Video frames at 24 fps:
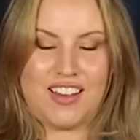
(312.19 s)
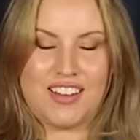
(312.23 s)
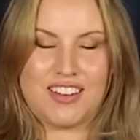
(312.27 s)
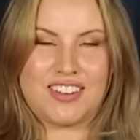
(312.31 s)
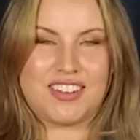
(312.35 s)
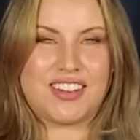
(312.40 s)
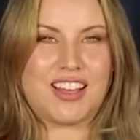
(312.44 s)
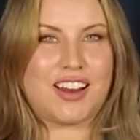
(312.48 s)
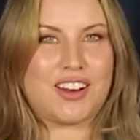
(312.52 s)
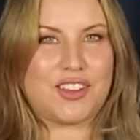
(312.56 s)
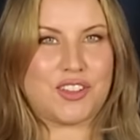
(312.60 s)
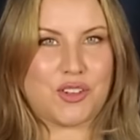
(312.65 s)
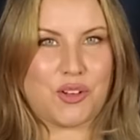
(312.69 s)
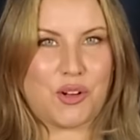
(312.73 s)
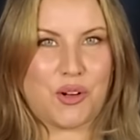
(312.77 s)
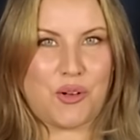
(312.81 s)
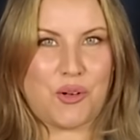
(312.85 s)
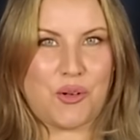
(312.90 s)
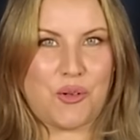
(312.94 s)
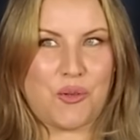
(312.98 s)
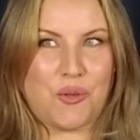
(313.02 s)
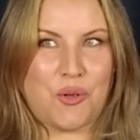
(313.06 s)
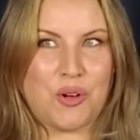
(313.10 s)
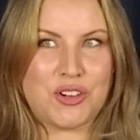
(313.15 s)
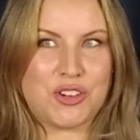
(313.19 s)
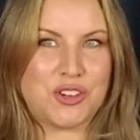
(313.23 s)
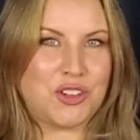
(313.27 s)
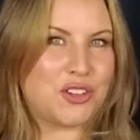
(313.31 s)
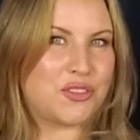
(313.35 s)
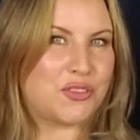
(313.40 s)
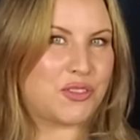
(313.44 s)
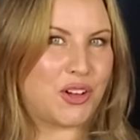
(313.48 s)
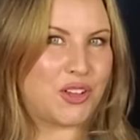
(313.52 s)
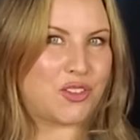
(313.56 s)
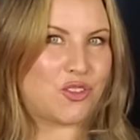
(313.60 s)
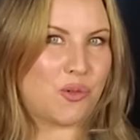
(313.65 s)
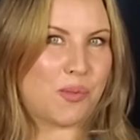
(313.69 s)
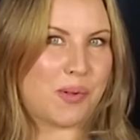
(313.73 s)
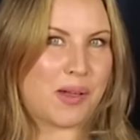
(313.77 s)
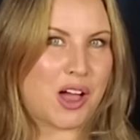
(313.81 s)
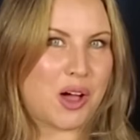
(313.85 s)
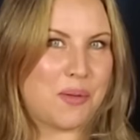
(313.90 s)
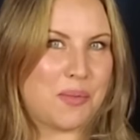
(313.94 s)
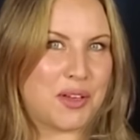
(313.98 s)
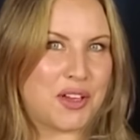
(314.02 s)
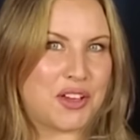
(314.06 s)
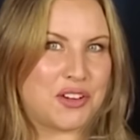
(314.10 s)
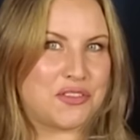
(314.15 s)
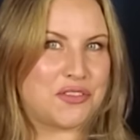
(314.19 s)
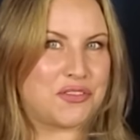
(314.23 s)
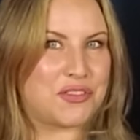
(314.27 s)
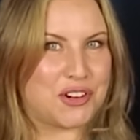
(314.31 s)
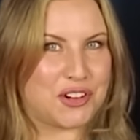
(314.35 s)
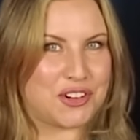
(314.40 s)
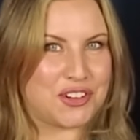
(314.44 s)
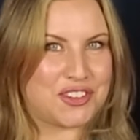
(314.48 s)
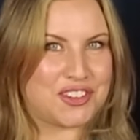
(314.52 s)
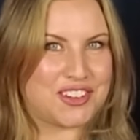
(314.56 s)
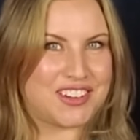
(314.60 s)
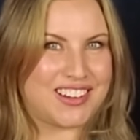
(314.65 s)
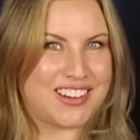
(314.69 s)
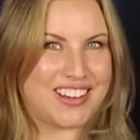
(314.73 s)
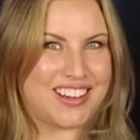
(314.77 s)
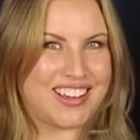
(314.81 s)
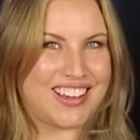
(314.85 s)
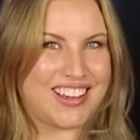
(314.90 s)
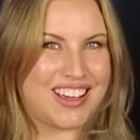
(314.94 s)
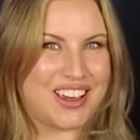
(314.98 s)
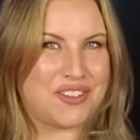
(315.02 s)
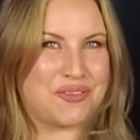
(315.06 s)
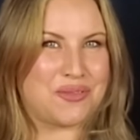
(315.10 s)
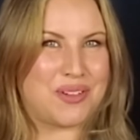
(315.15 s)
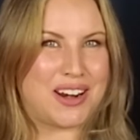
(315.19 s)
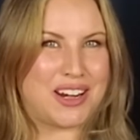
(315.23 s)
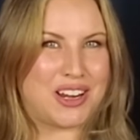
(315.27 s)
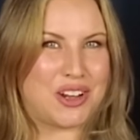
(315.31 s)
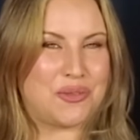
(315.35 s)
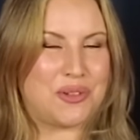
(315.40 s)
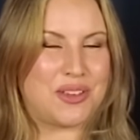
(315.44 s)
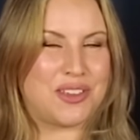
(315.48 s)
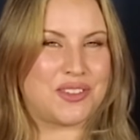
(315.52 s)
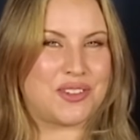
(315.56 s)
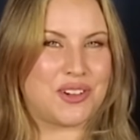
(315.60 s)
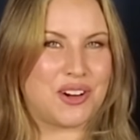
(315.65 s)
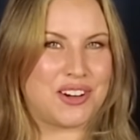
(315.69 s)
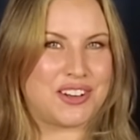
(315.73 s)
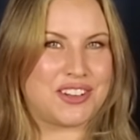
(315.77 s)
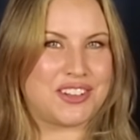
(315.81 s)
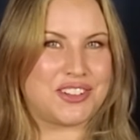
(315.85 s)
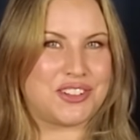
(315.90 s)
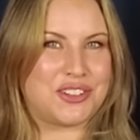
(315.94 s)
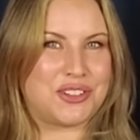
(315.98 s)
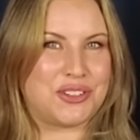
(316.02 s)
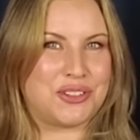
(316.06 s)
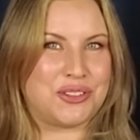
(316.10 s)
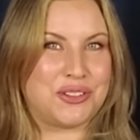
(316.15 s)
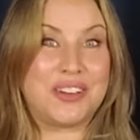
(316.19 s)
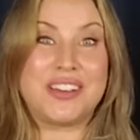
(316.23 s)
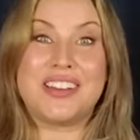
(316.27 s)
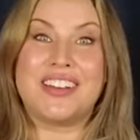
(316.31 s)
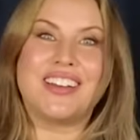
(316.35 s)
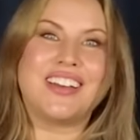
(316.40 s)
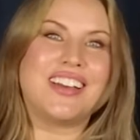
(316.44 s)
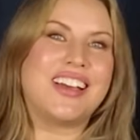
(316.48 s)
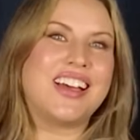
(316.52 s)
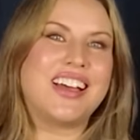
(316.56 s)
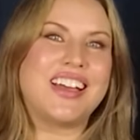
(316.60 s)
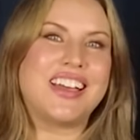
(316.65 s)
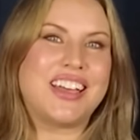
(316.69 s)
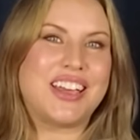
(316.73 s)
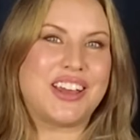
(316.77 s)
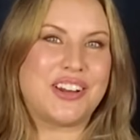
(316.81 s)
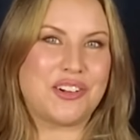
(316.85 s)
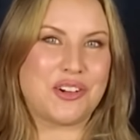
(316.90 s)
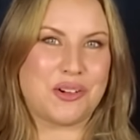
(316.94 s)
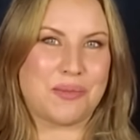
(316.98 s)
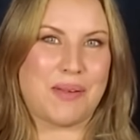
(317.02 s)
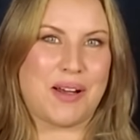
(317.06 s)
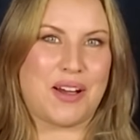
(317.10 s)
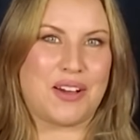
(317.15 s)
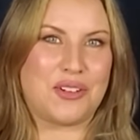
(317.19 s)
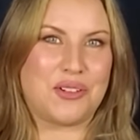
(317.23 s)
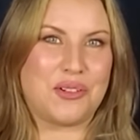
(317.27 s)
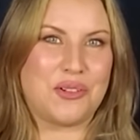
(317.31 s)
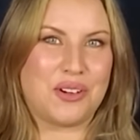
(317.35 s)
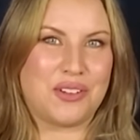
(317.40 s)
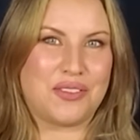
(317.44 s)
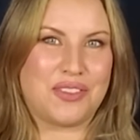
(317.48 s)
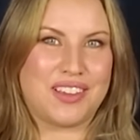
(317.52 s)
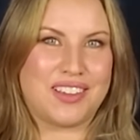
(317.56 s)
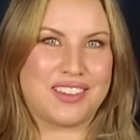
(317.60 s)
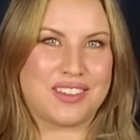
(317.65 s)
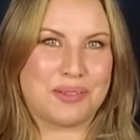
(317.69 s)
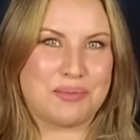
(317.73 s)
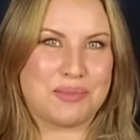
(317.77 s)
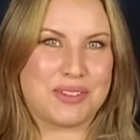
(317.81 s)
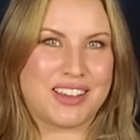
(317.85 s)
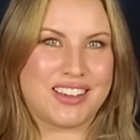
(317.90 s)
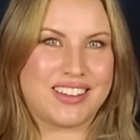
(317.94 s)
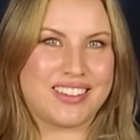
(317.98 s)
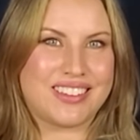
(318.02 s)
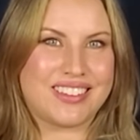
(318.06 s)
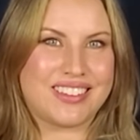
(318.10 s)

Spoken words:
Tell us what news flows will be coming in first, and when can we start to hear about all of these updates?